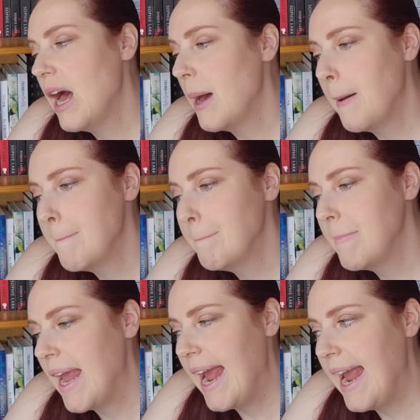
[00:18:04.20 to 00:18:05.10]

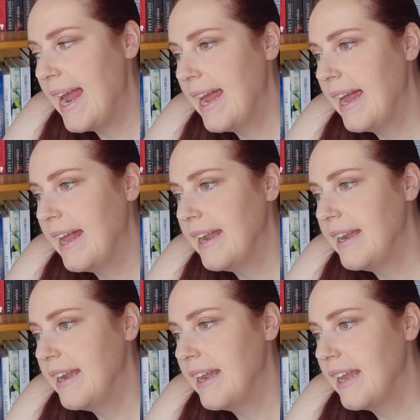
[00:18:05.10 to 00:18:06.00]
Um,
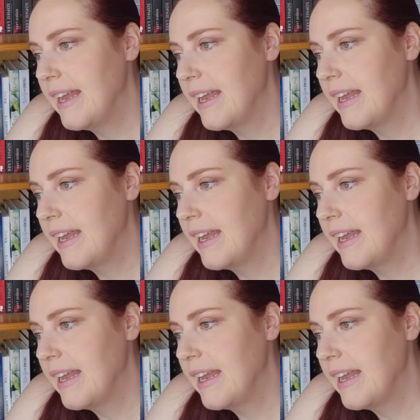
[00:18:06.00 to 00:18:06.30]
and